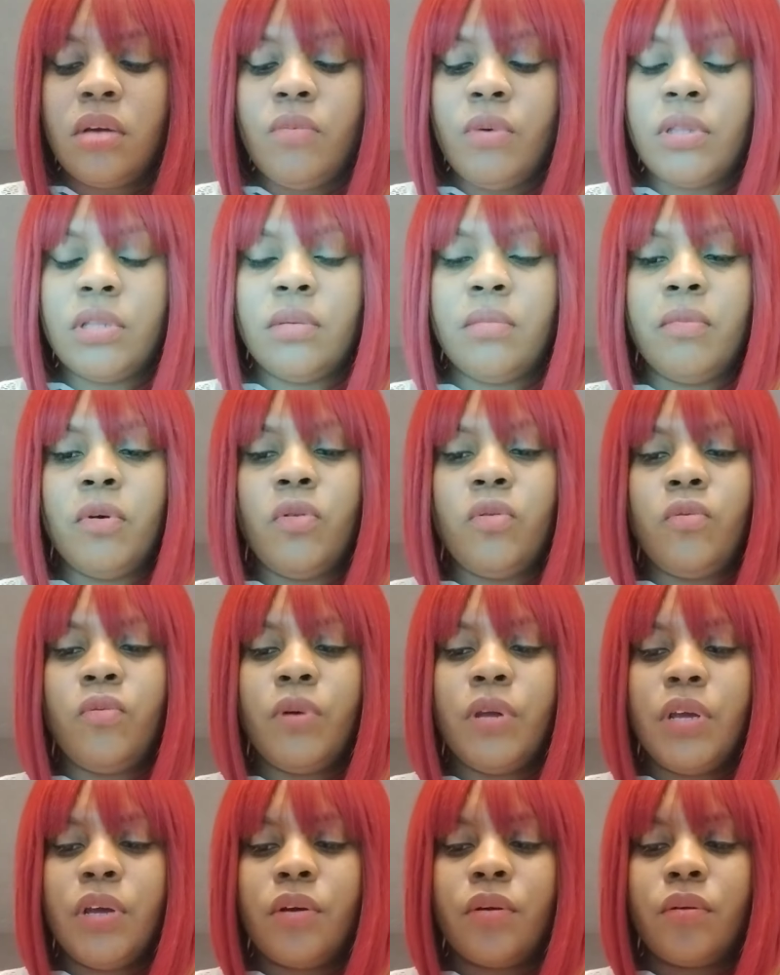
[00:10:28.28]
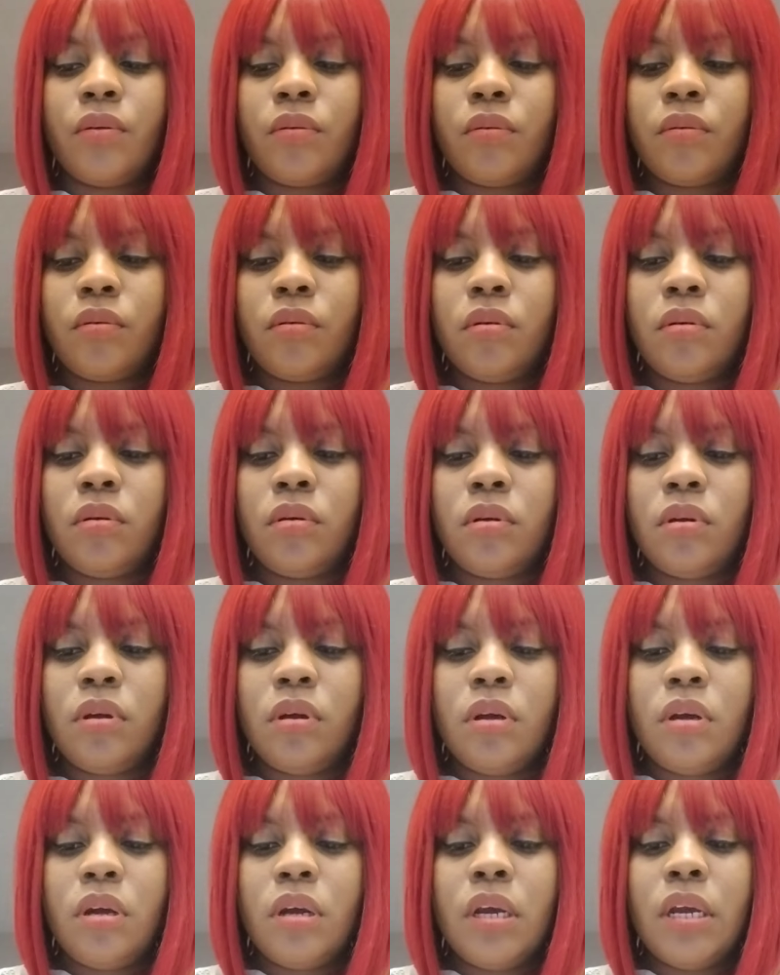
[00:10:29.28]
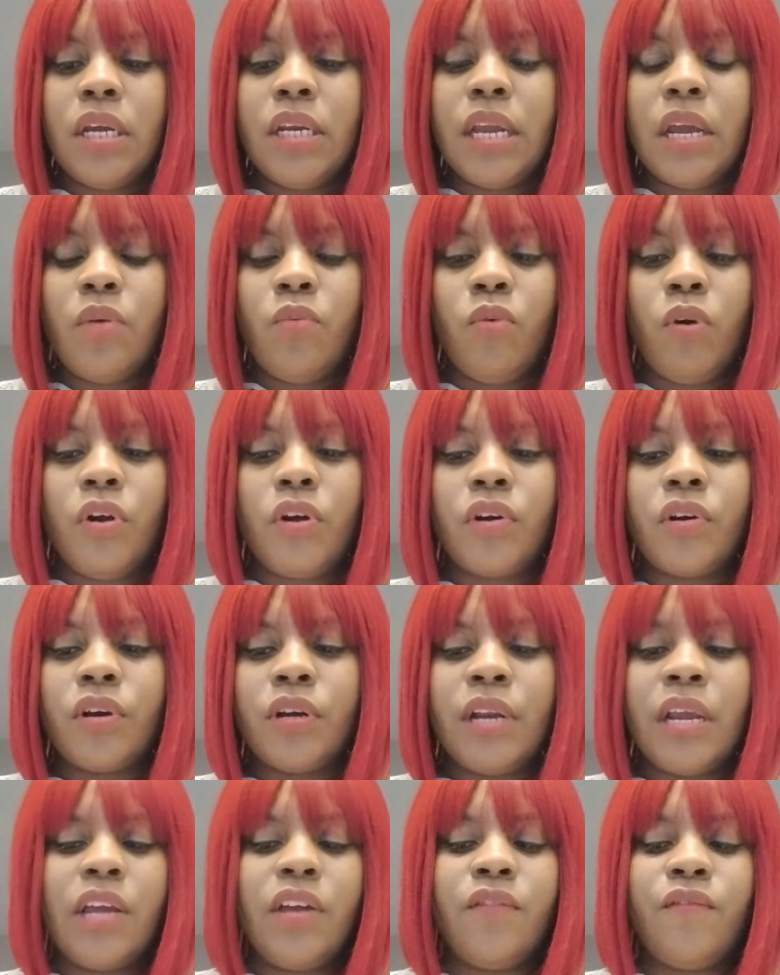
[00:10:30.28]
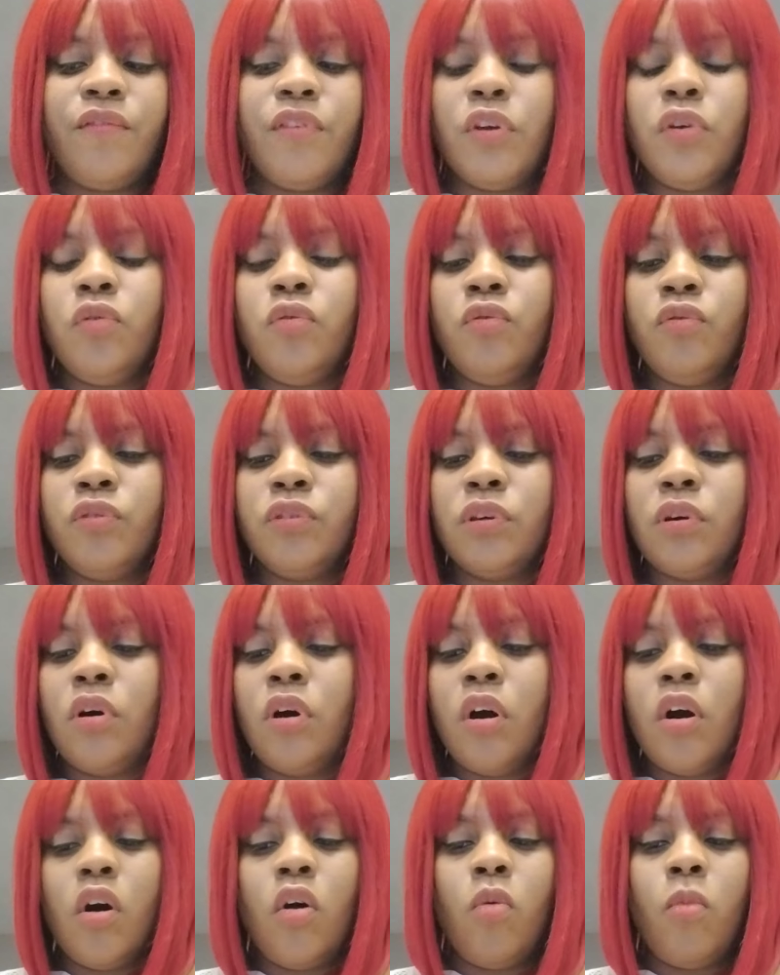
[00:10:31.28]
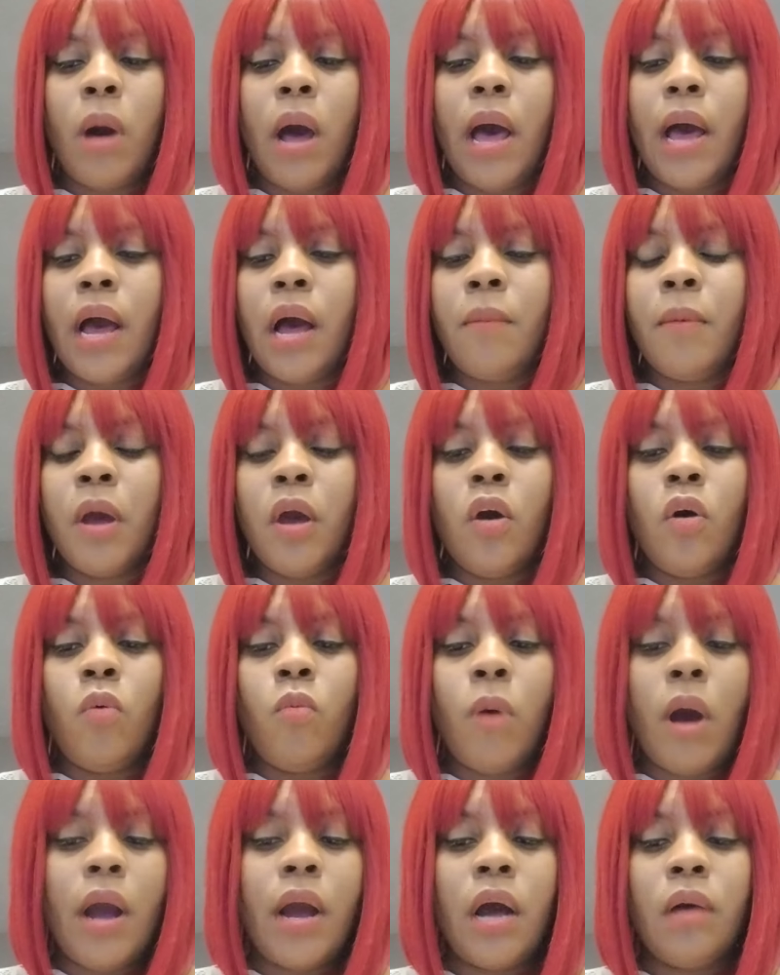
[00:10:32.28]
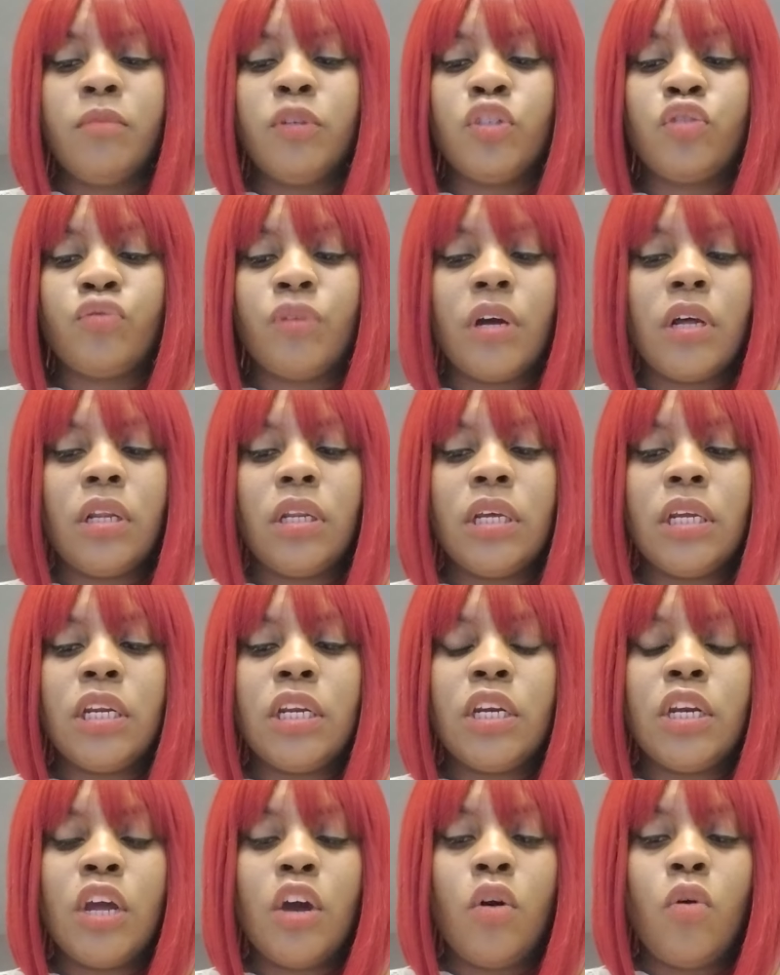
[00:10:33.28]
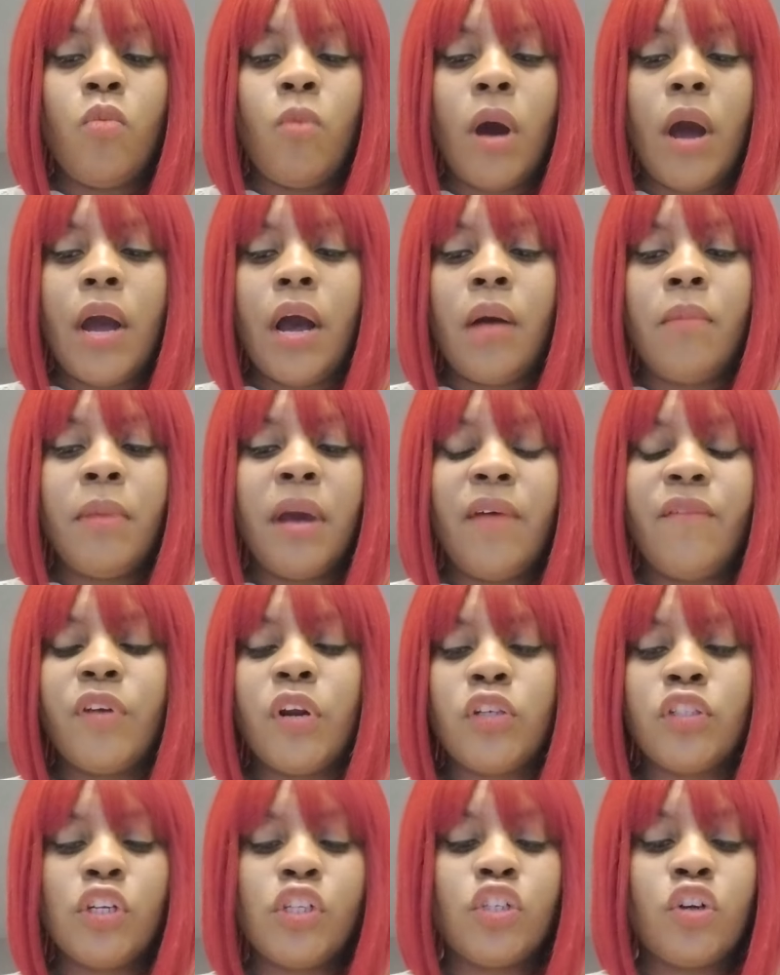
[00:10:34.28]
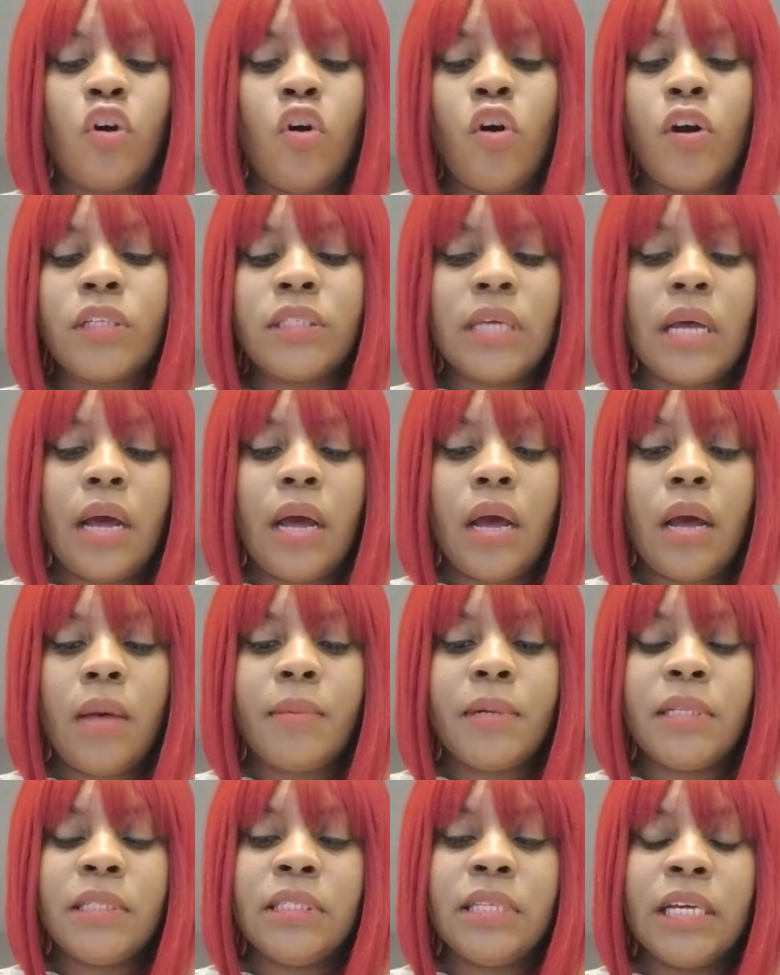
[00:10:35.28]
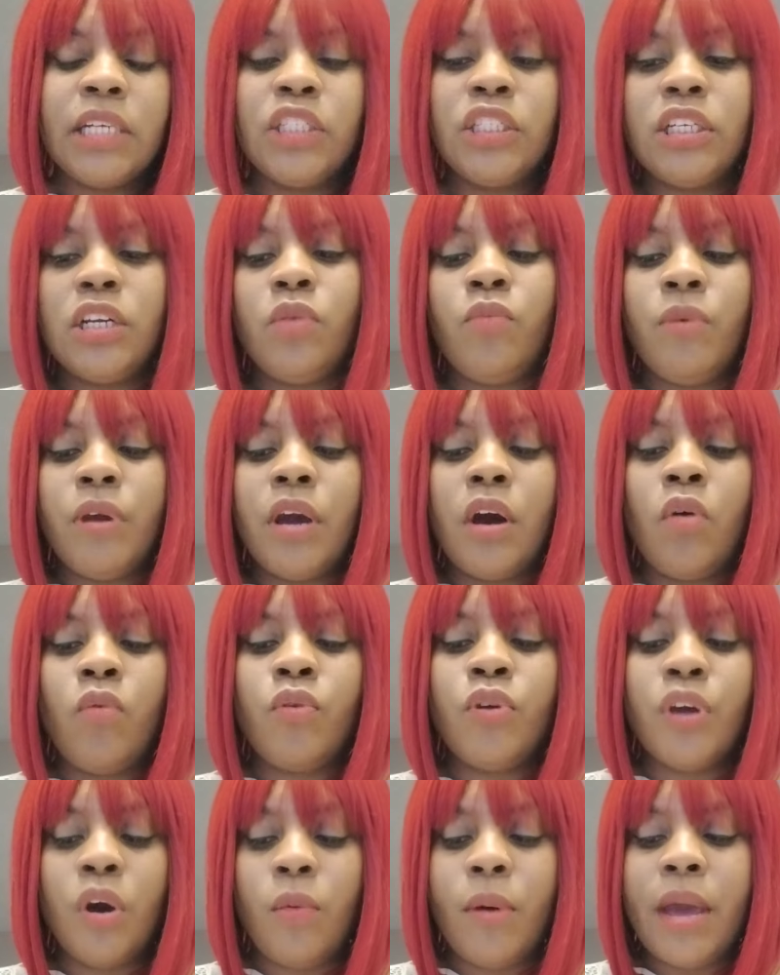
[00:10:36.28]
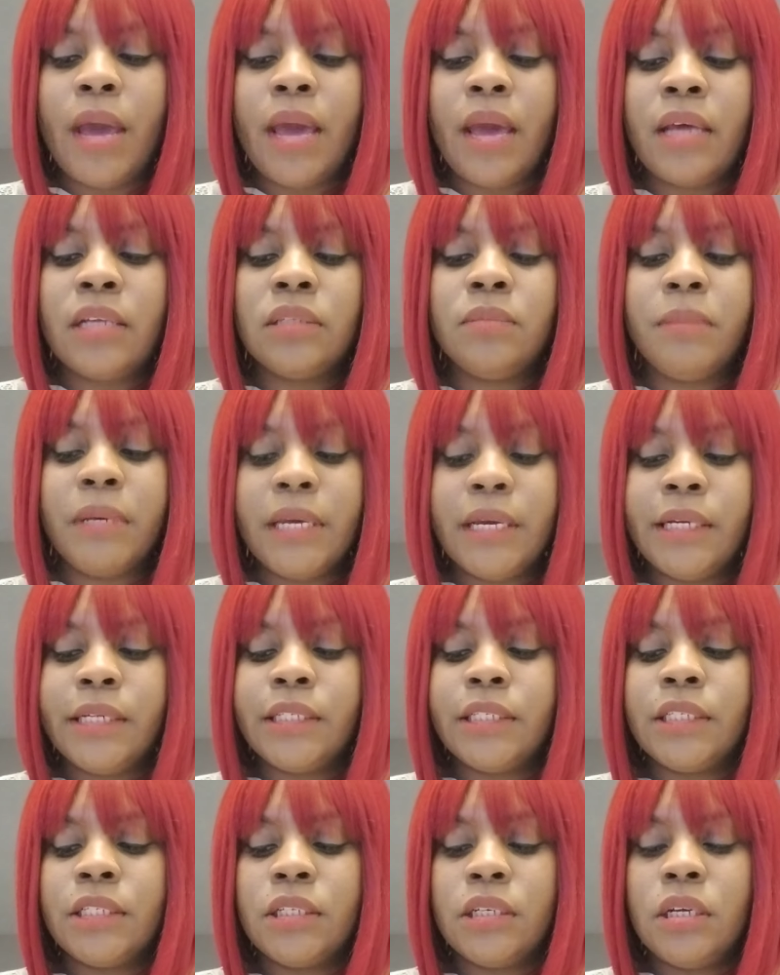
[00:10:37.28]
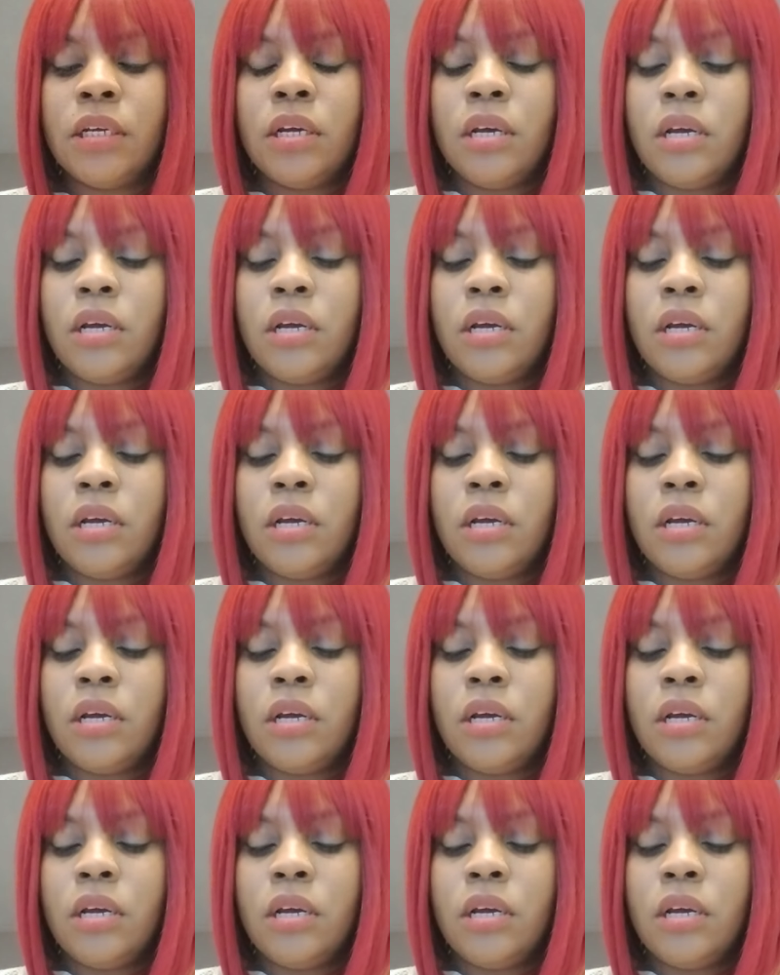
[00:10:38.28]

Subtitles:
with the moon here. And they wondering, they confused, or why I'm struggling and why I'm having such a hard time, because that shit went on your ass, bitch.